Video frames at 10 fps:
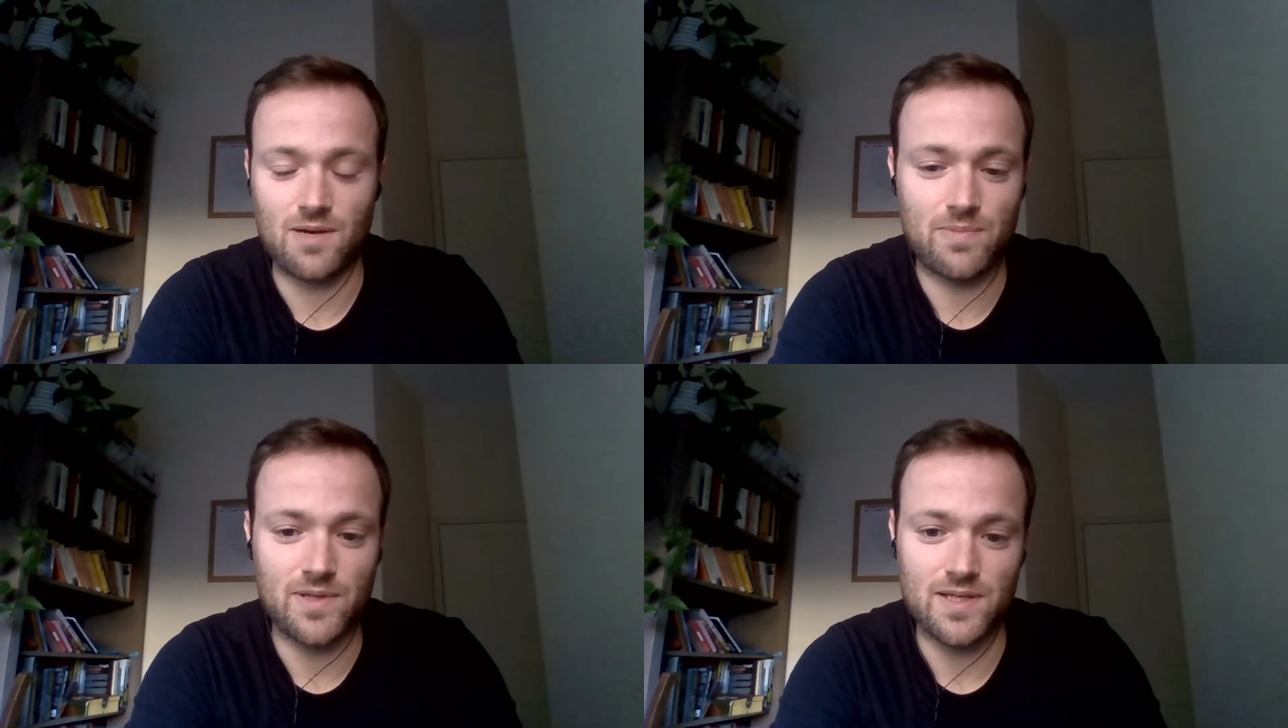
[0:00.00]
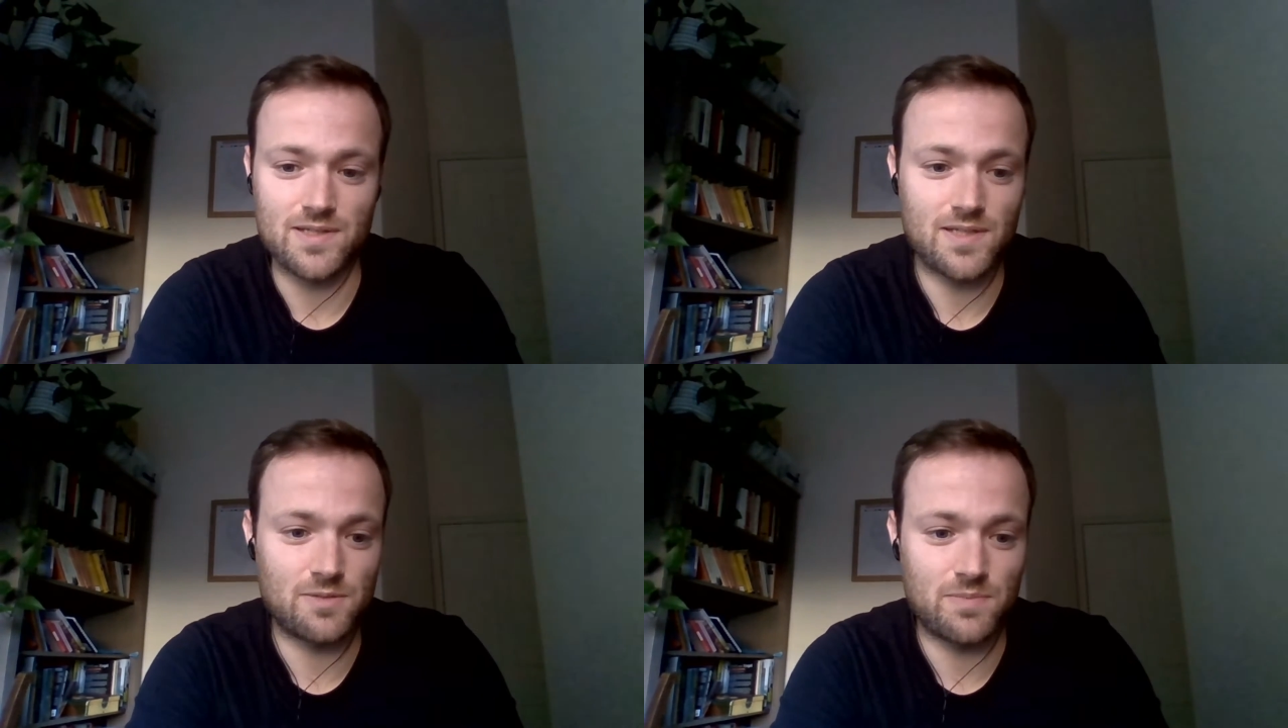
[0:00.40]
couple of
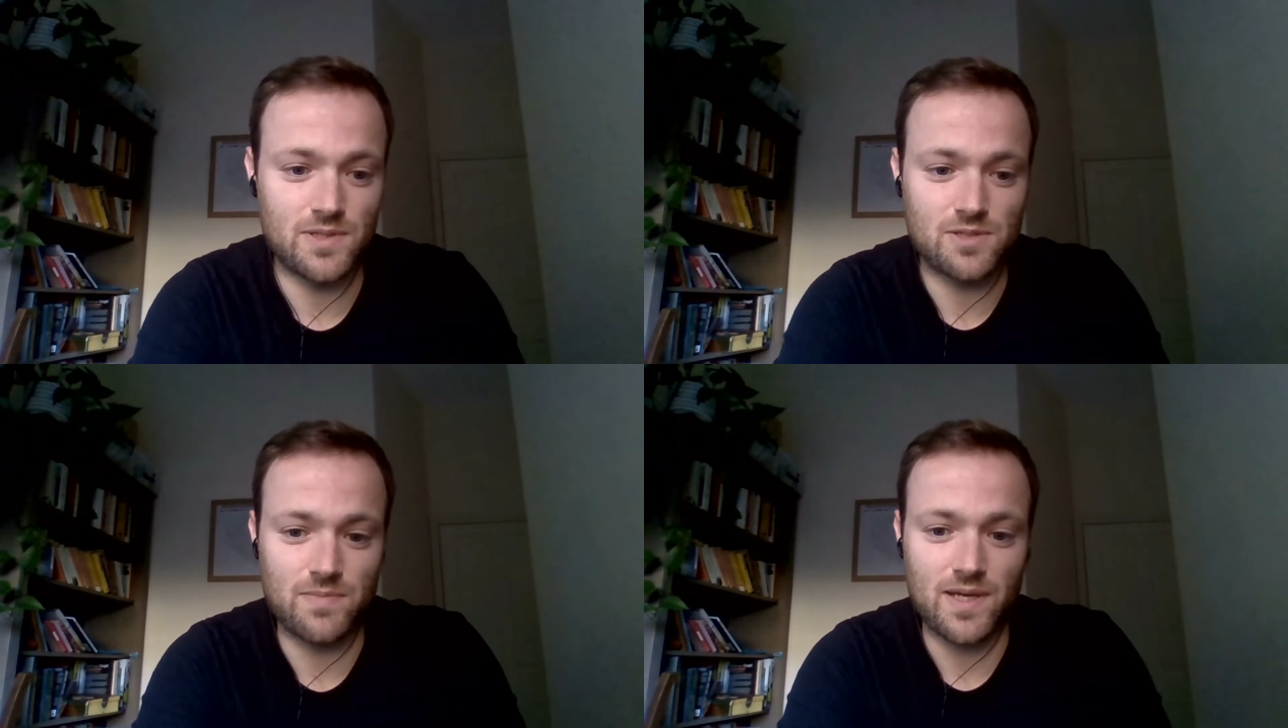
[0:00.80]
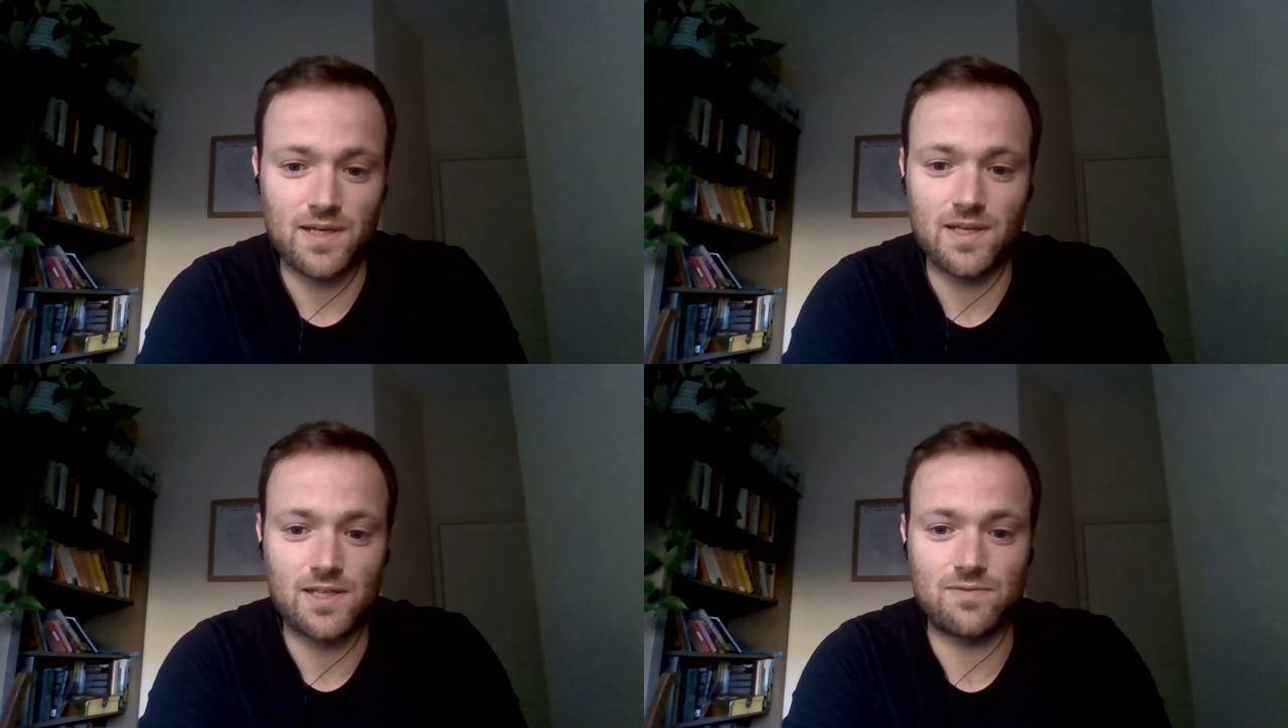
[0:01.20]
years has been just
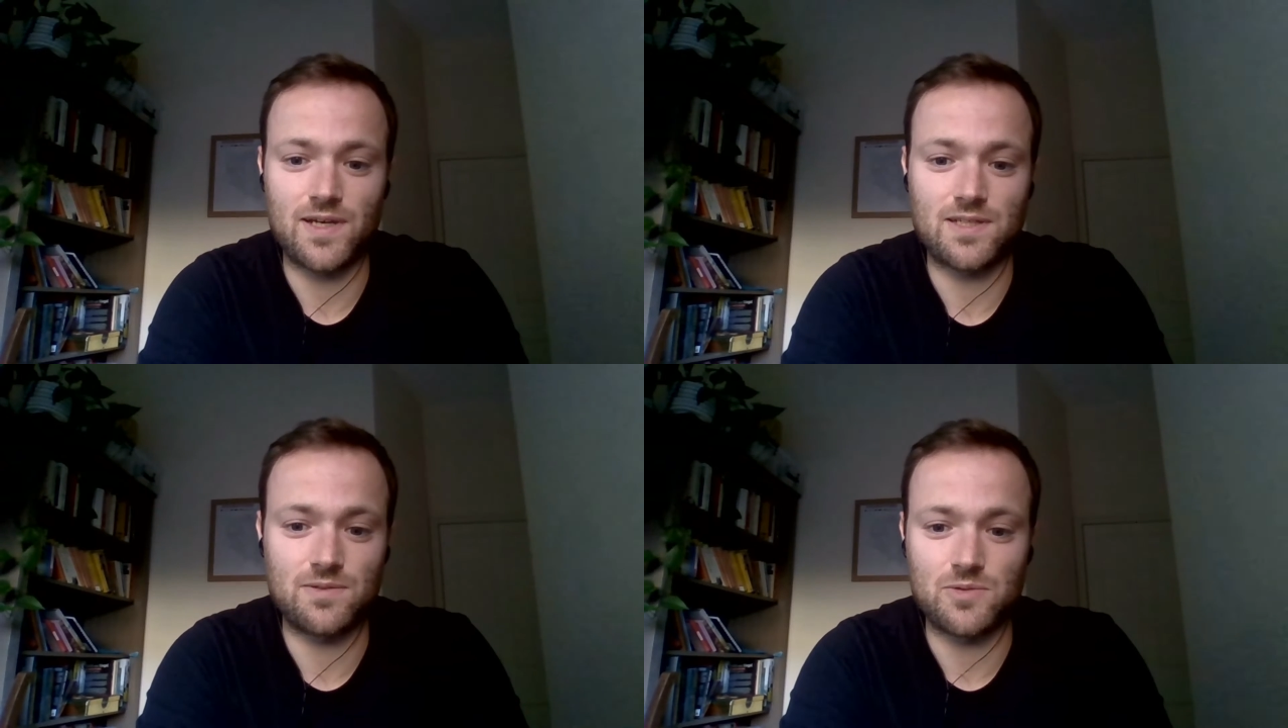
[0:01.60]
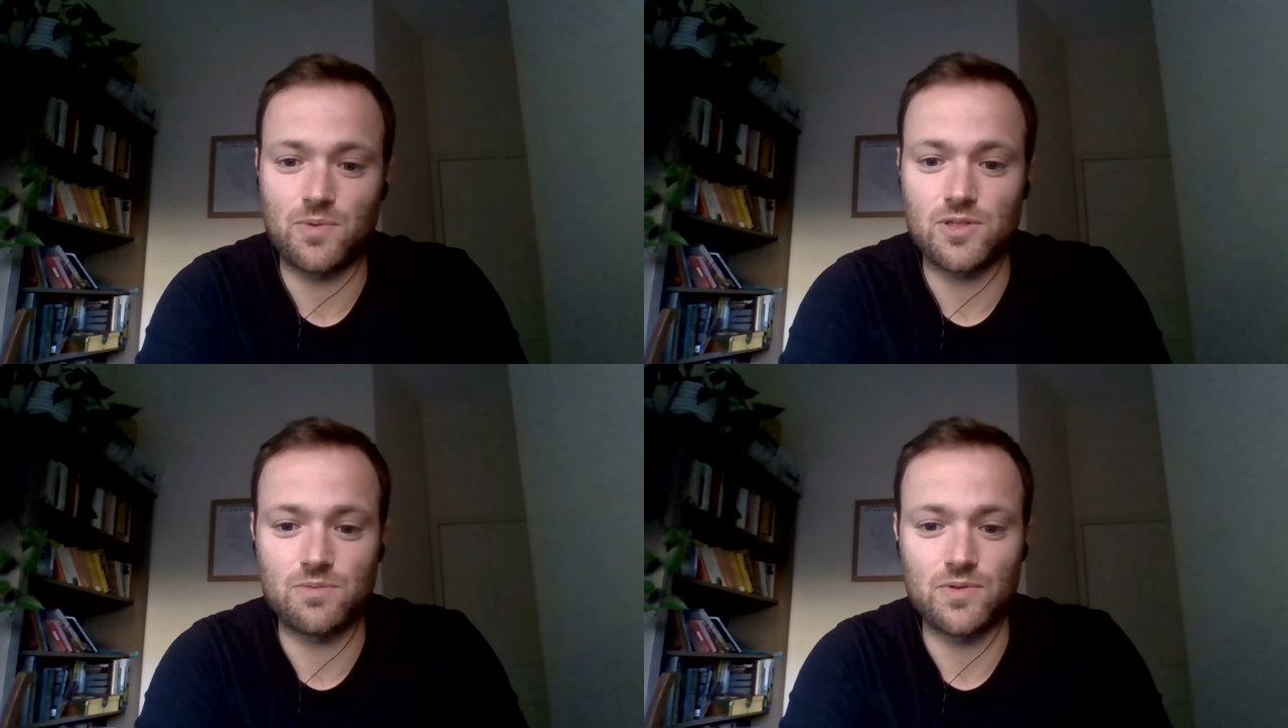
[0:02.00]
making it as flexible as
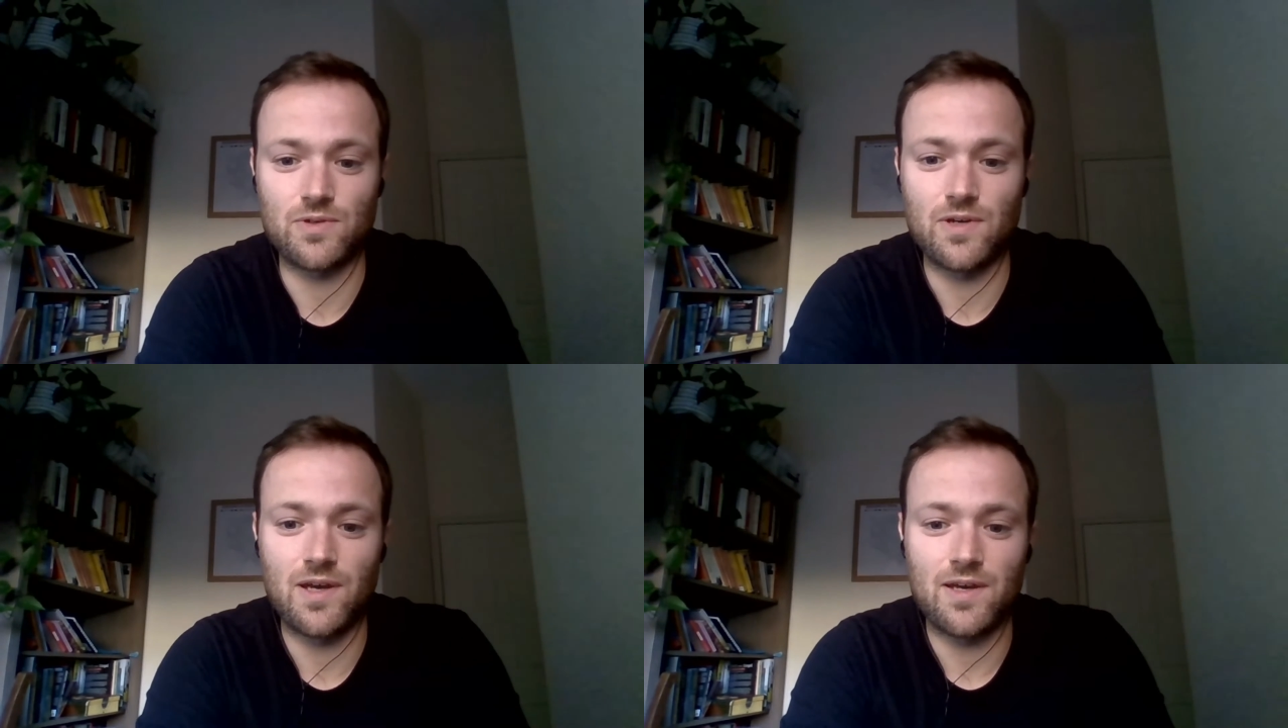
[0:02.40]
possible